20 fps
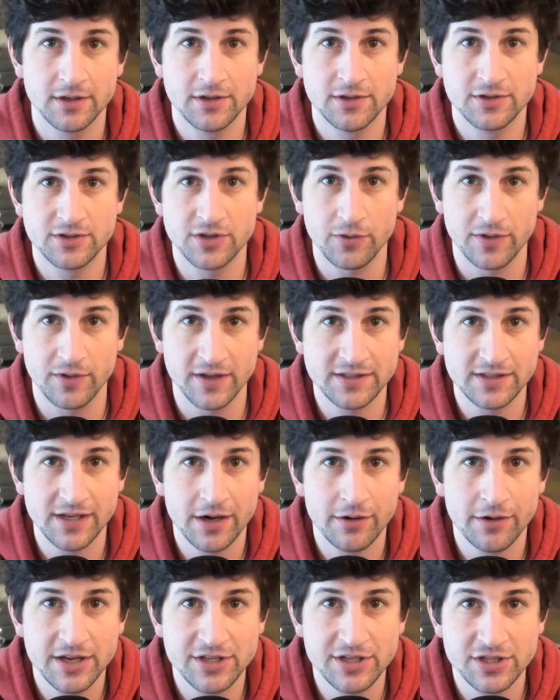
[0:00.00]
So this
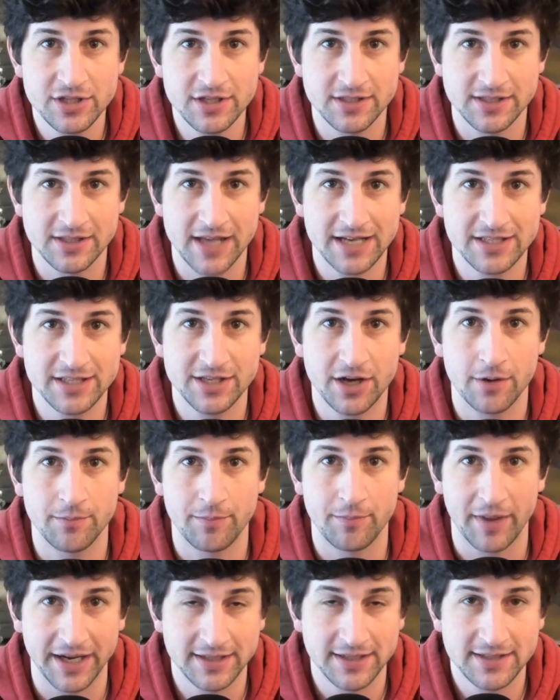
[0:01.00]
iteration is actually our
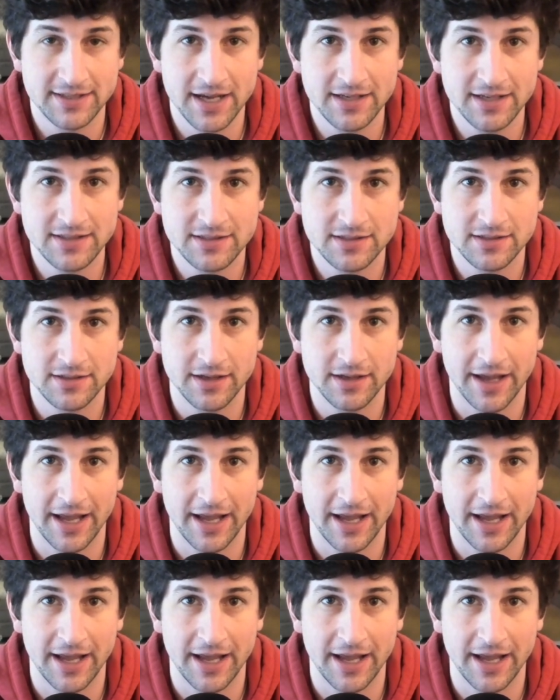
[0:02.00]
beta test